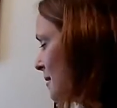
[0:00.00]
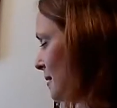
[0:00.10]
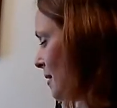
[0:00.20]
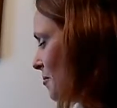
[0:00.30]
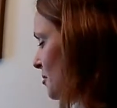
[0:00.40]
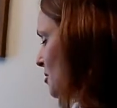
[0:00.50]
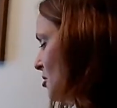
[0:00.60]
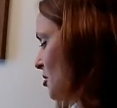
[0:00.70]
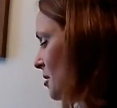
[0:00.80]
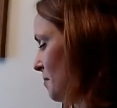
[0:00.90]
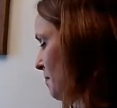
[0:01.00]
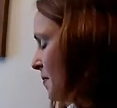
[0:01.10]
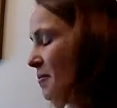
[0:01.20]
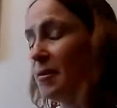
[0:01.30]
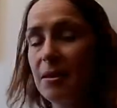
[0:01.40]
it
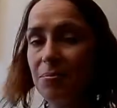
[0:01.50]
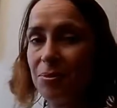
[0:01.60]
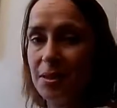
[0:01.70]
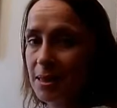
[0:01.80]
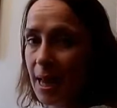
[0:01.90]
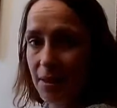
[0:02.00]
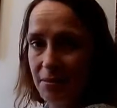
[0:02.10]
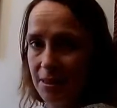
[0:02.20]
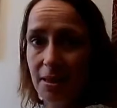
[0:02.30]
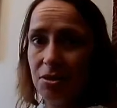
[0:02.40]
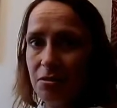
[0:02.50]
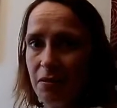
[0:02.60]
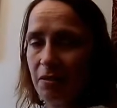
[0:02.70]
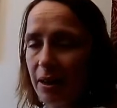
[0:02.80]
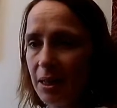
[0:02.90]
was the sale of the century,
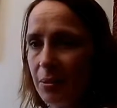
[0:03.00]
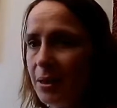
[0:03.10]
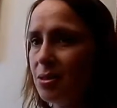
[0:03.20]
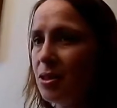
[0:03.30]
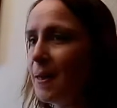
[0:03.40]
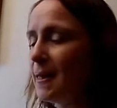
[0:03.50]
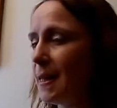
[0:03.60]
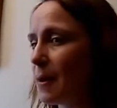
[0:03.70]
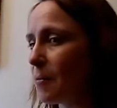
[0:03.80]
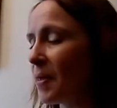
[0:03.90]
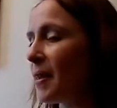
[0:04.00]
frankly, we couldn't turn it down.